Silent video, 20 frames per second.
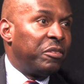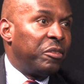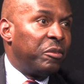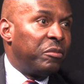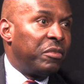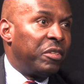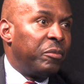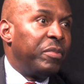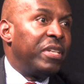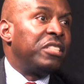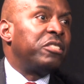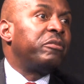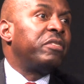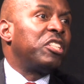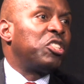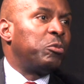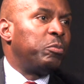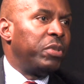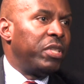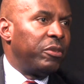their base of
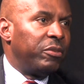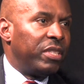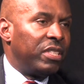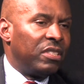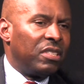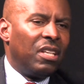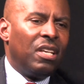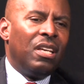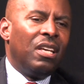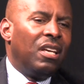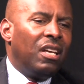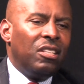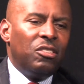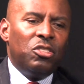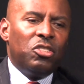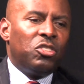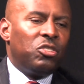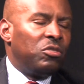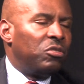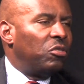experience. And
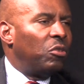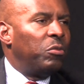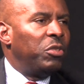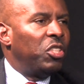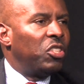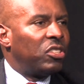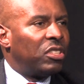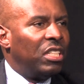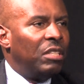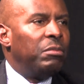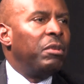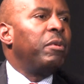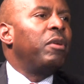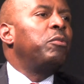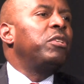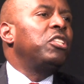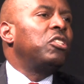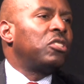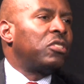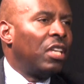so we just keep them, and we
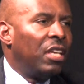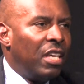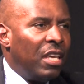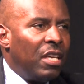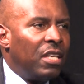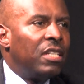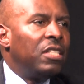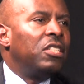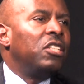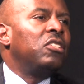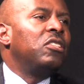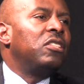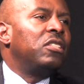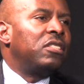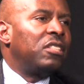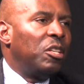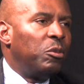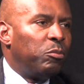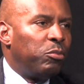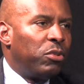just continue the
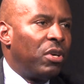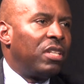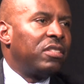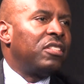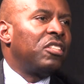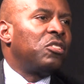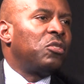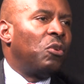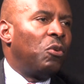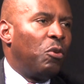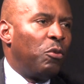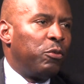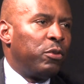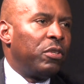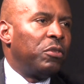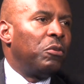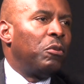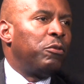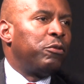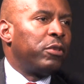same process over
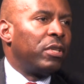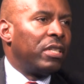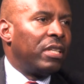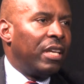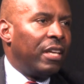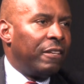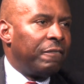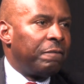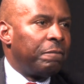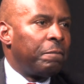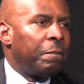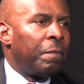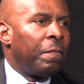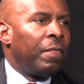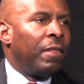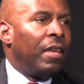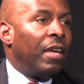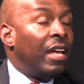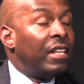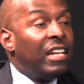and over again.
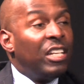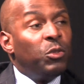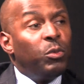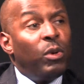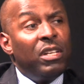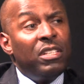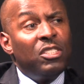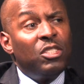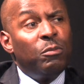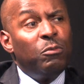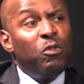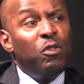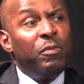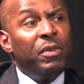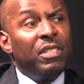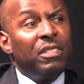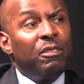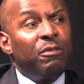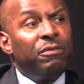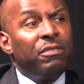And that's why there's a
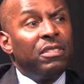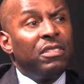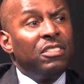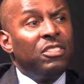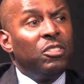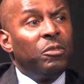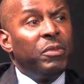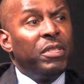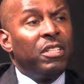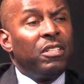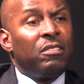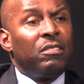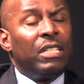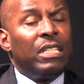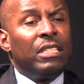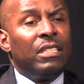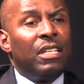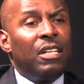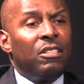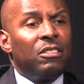movement afoot in Jamaica right
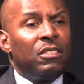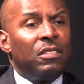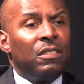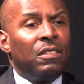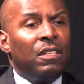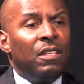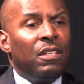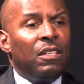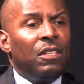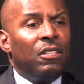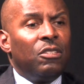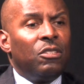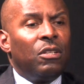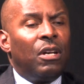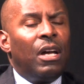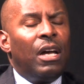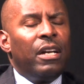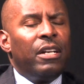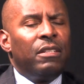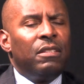now to
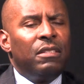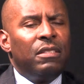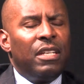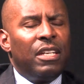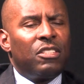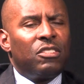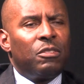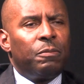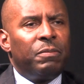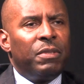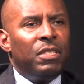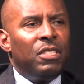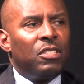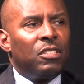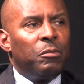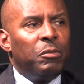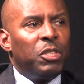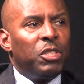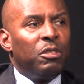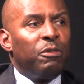hire the next police
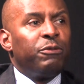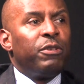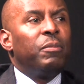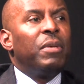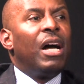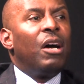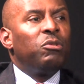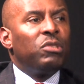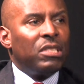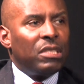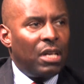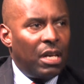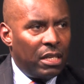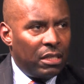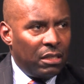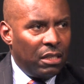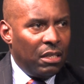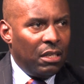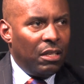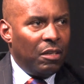commissioner from outside,
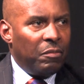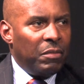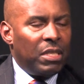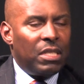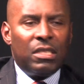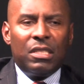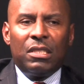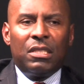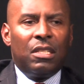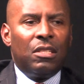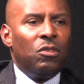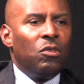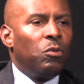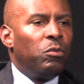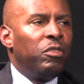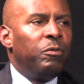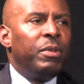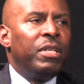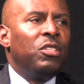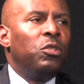because they said, look,
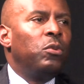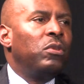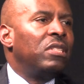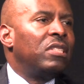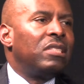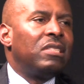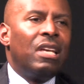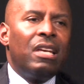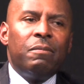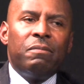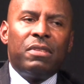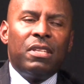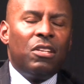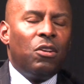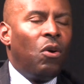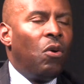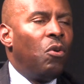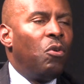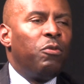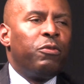we've been doing the same thing
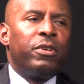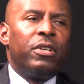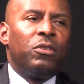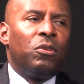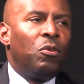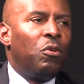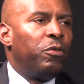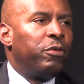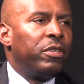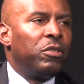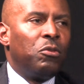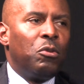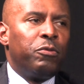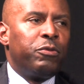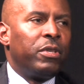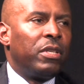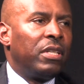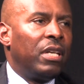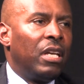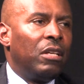over and over and over
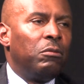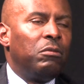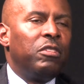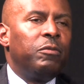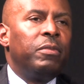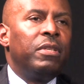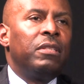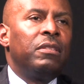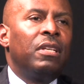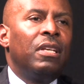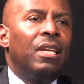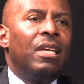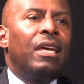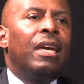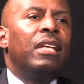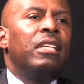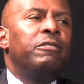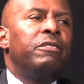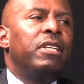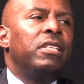again. We've been
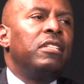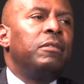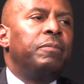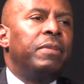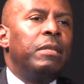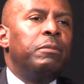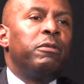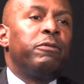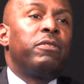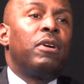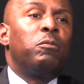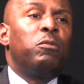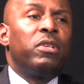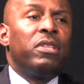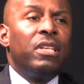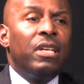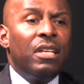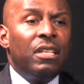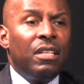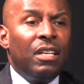elevating people from
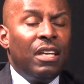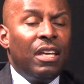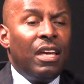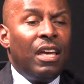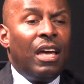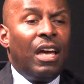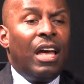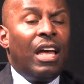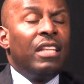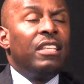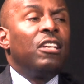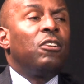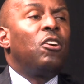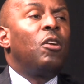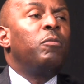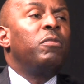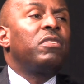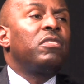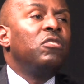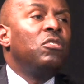within, and they come
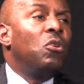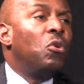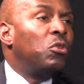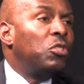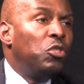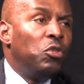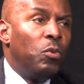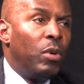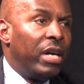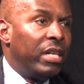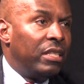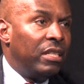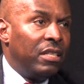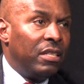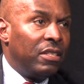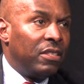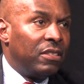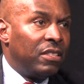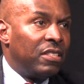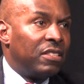with no new
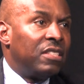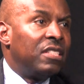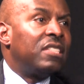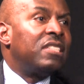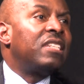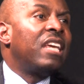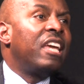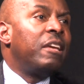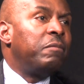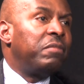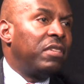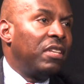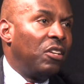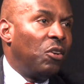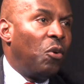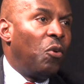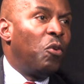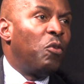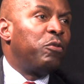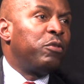ideas. It's the same thing
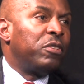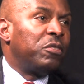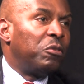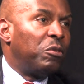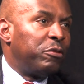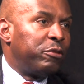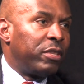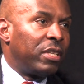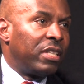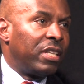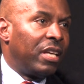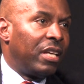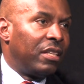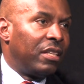over and over again.